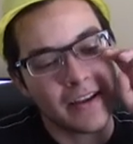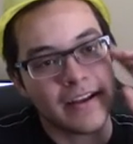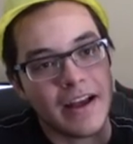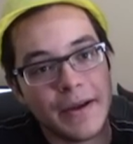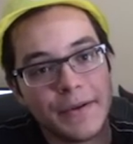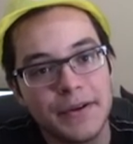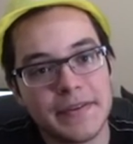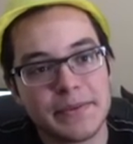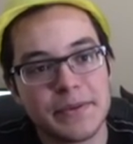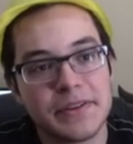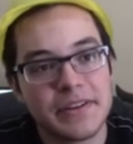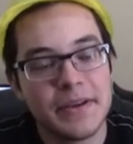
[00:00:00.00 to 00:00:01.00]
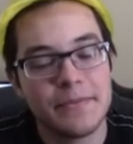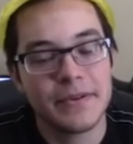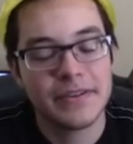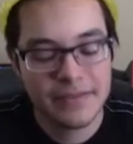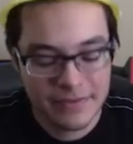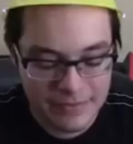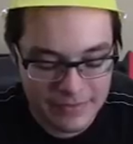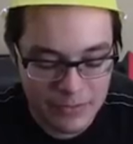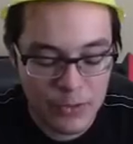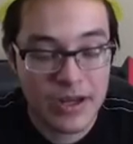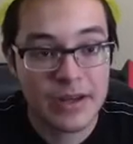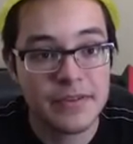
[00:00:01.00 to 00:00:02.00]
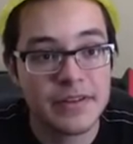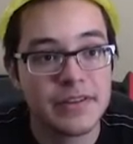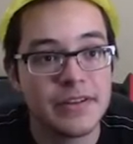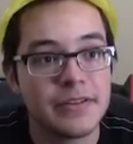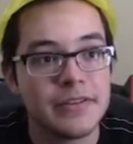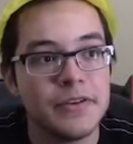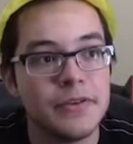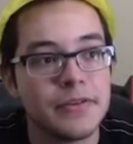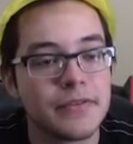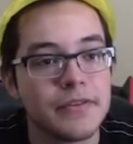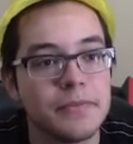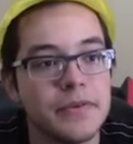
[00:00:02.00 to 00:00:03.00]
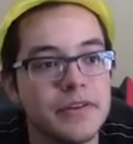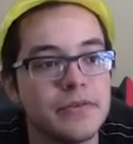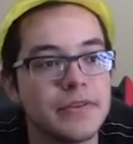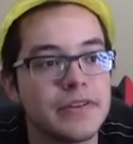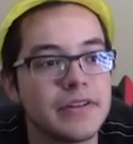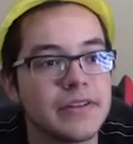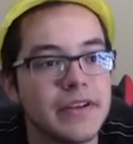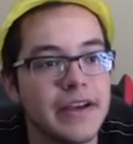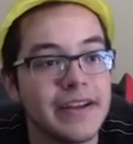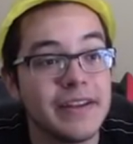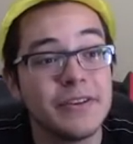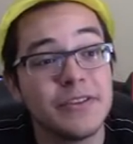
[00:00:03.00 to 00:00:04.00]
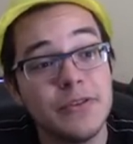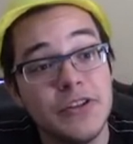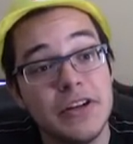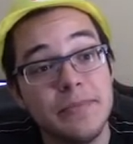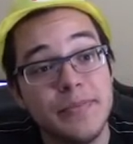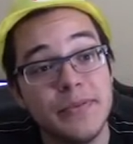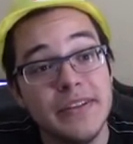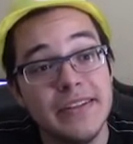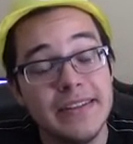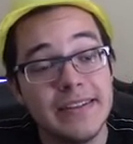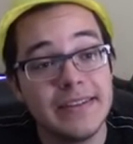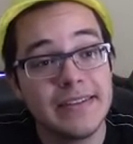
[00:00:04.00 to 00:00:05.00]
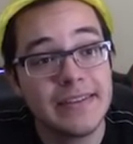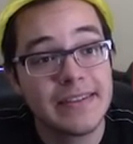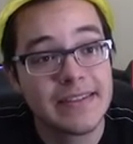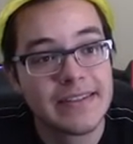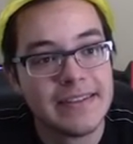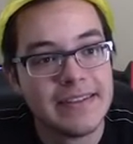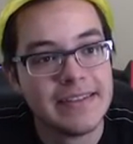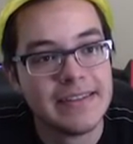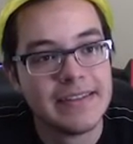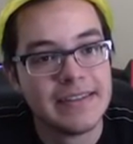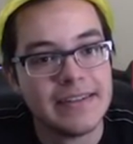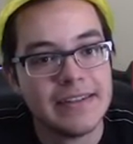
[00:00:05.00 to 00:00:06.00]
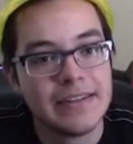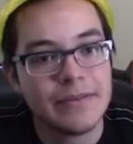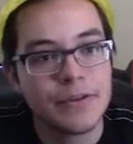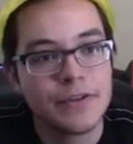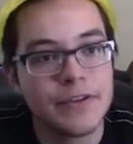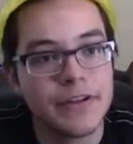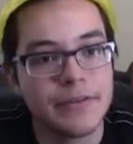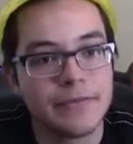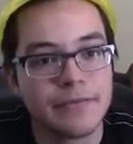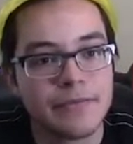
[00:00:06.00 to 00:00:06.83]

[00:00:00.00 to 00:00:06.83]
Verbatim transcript: I don't know I'm supposed to keep on well, I haven't seen it used for the P-switch just yet, and there's no checkpoints! What's over here?